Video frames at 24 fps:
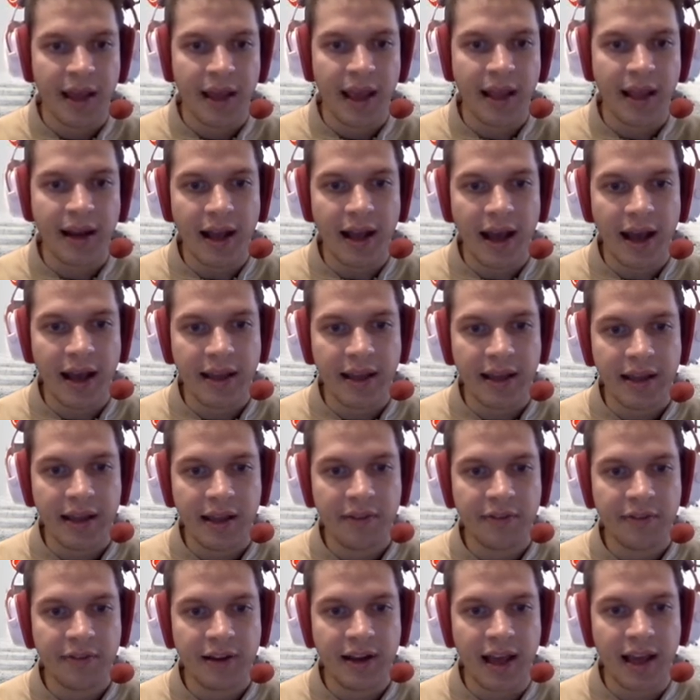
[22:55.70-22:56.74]
And I
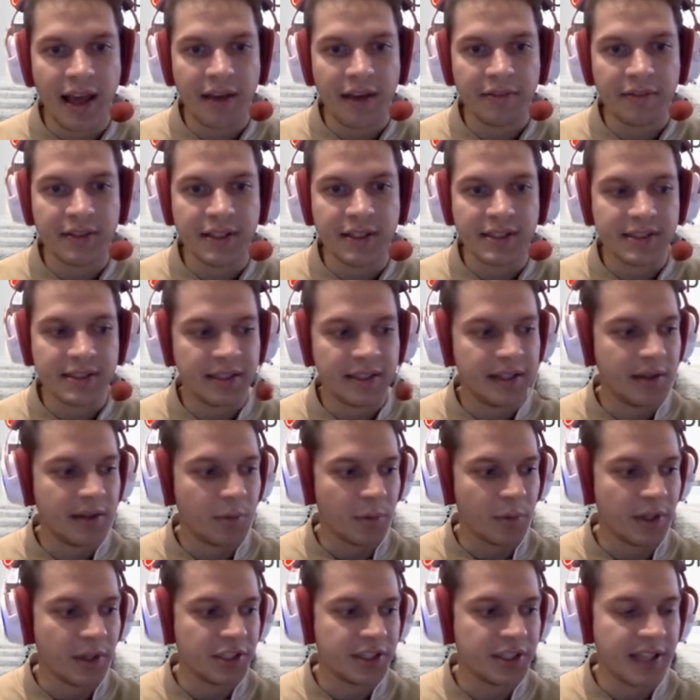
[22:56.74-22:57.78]
even have this
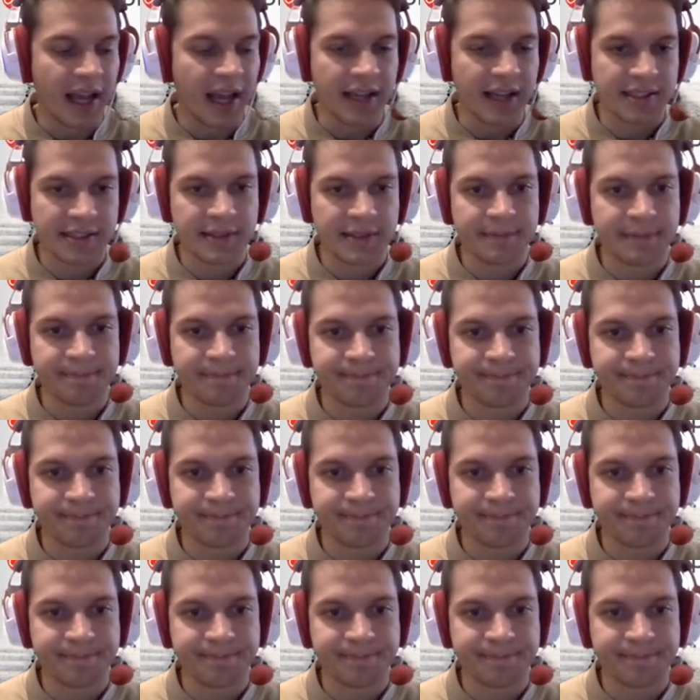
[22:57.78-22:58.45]
in rich text.